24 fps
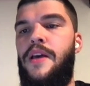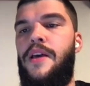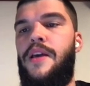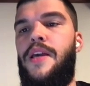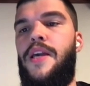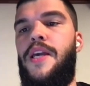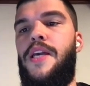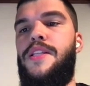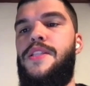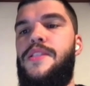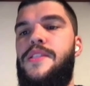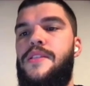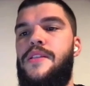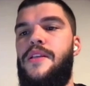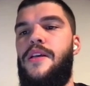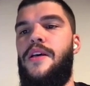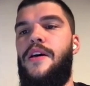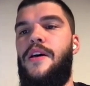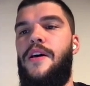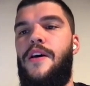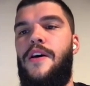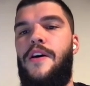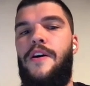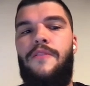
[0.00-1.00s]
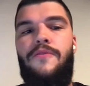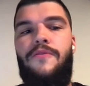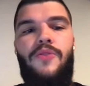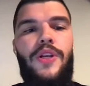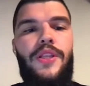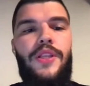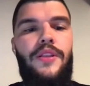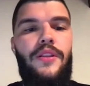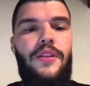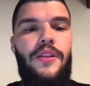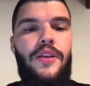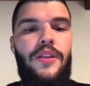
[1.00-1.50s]
It's
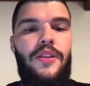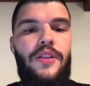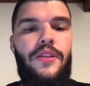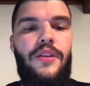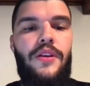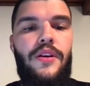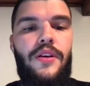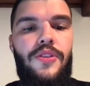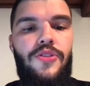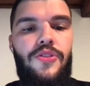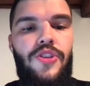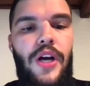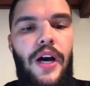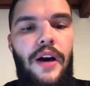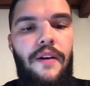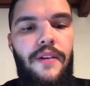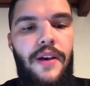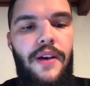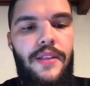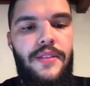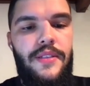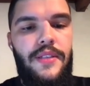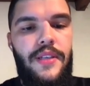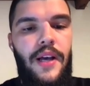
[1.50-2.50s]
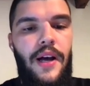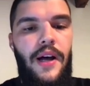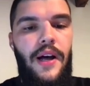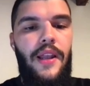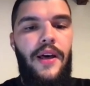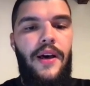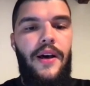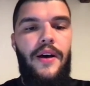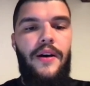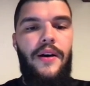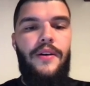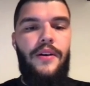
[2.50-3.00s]
written in Java and
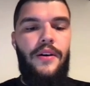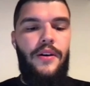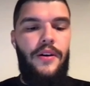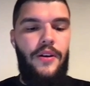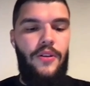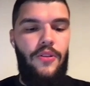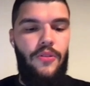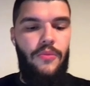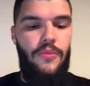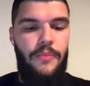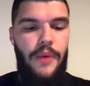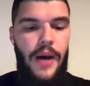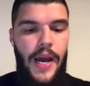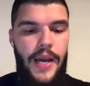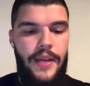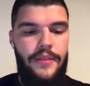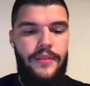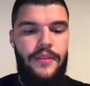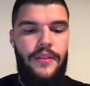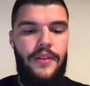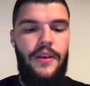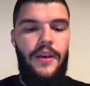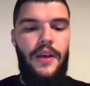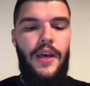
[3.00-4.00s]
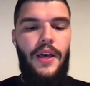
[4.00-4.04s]
Scala combined,